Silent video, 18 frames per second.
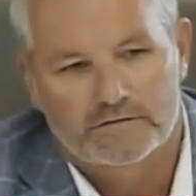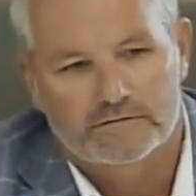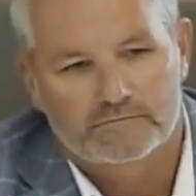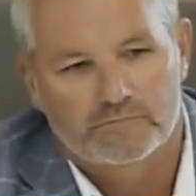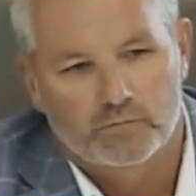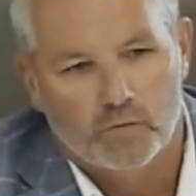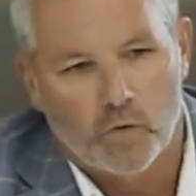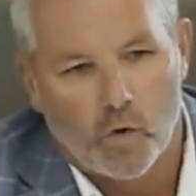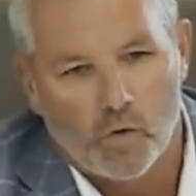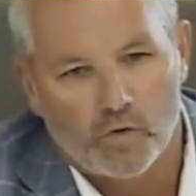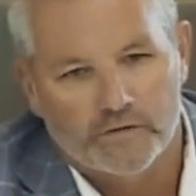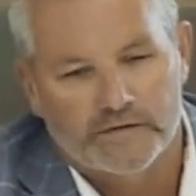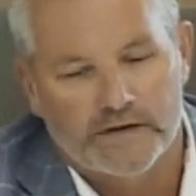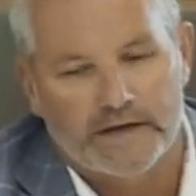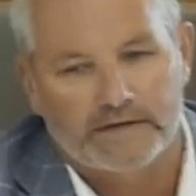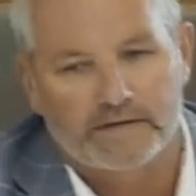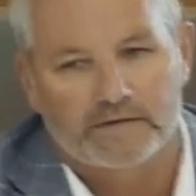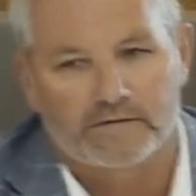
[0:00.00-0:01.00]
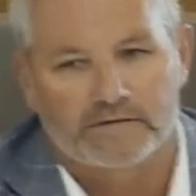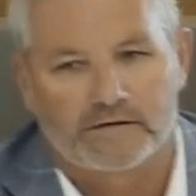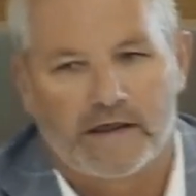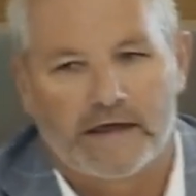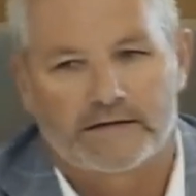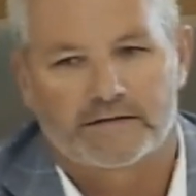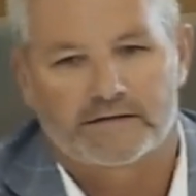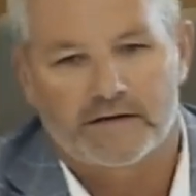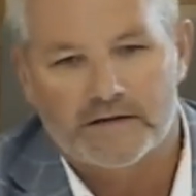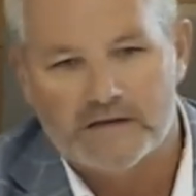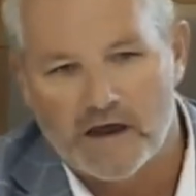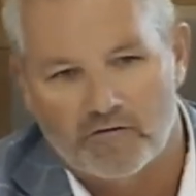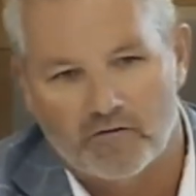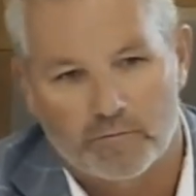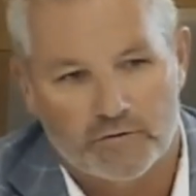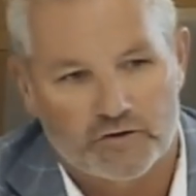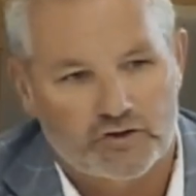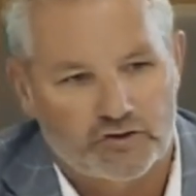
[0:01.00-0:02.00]
roles that city
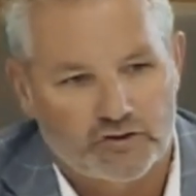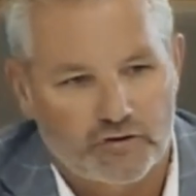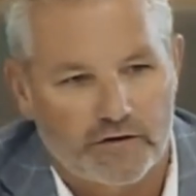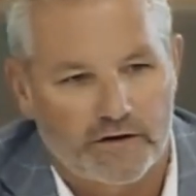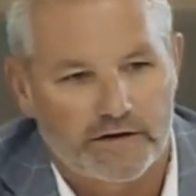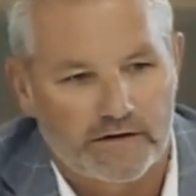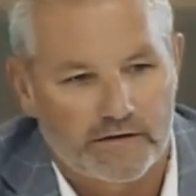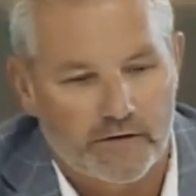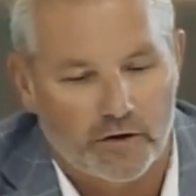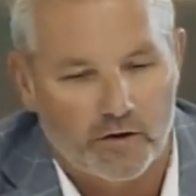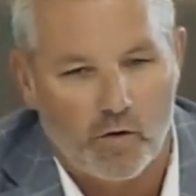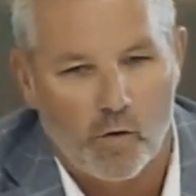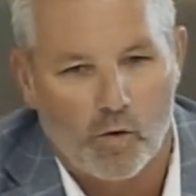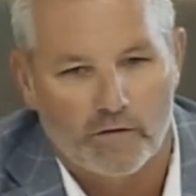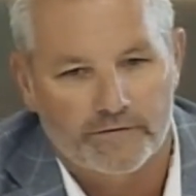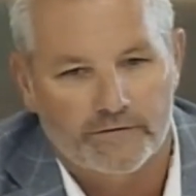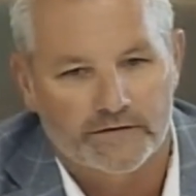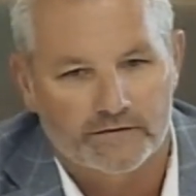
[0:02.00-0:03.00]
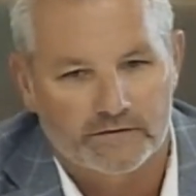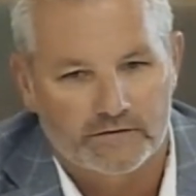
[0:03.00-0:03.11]
government should, their core